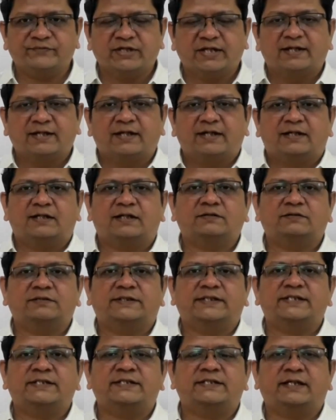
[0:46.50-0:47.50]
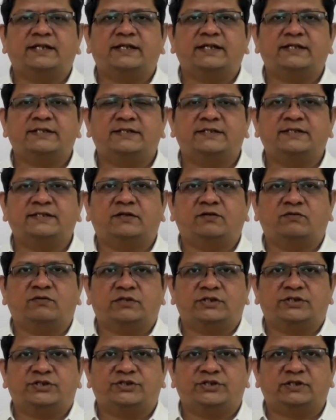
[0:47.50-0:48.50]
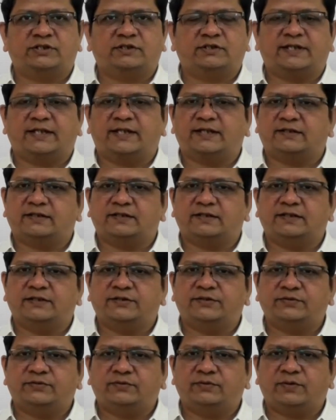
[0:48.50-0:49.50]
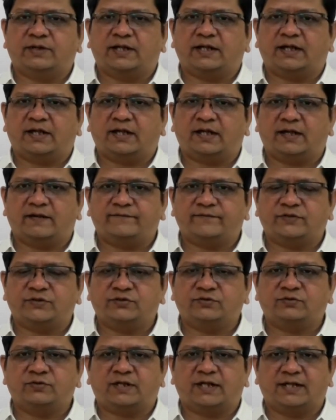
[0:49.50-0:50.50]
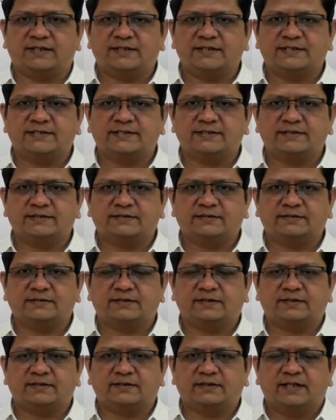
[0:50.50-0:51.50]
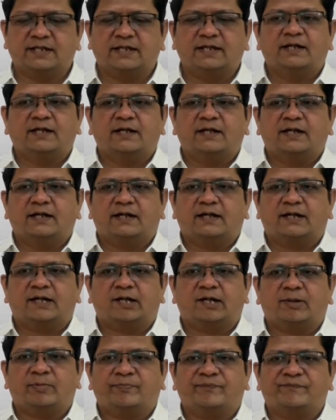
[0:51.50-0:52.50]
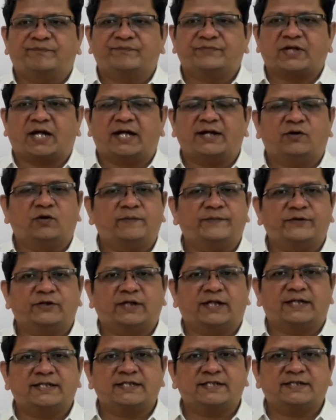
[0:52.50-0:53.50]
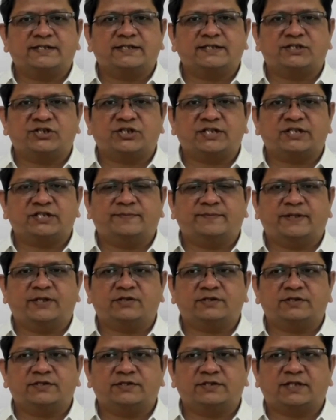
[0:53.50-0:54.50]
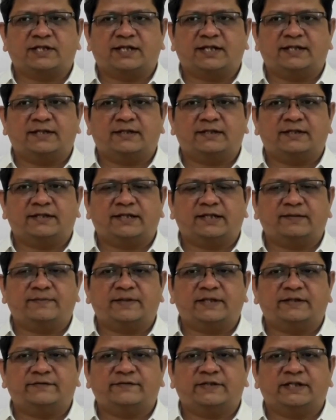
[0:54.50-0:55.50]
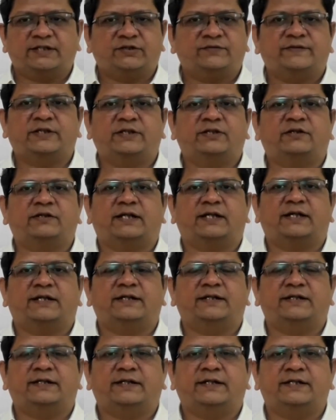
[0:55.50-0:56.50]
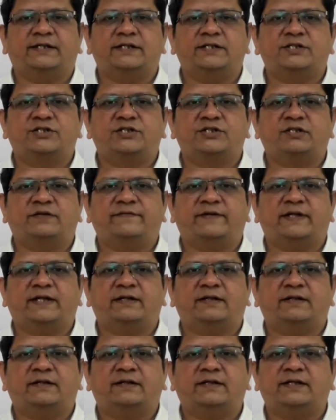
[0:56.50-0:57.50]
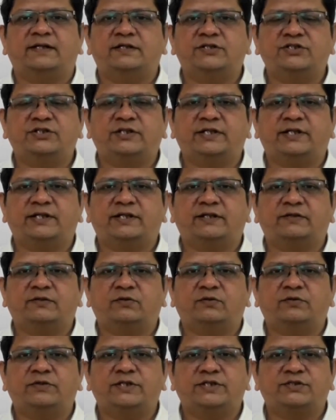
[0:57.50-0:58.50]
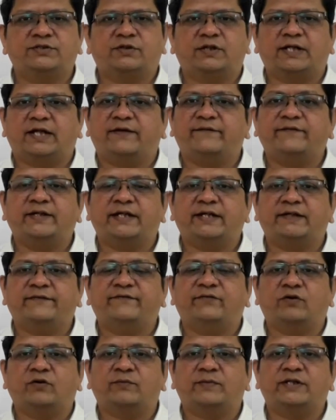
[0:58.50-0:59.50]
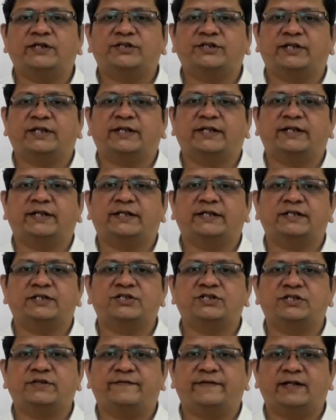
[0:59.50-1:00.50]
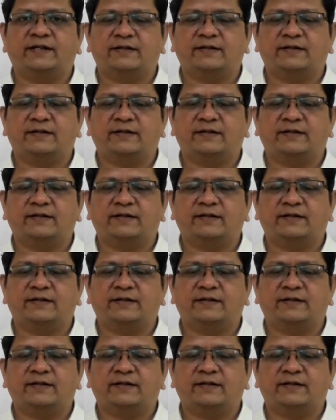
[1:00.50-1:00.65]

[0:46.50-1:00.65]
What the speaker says: Now this is the question that you have to answer. I hope your answer is yes, because I really believe that you will not hire any civil engineer who is not having any formal training in civil